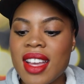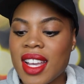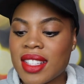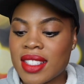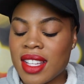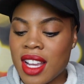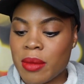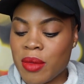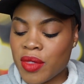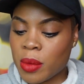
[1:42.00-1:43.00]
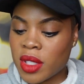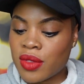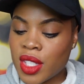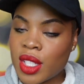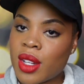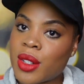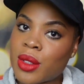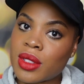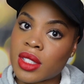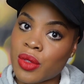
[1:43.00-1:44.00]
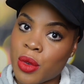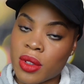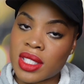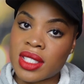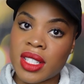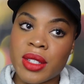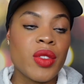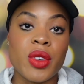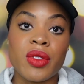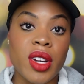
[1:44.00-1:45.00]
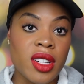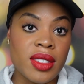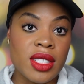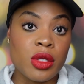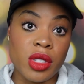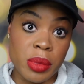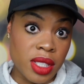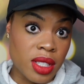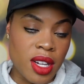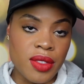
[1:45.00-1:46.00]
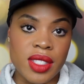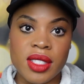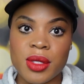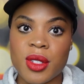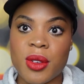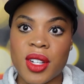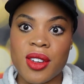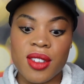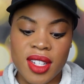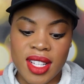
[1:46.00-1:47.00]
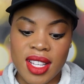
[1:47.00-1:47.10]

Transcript: at the time I'm filming this video, the Sephora sale for fragrance, 20% off, is still going on.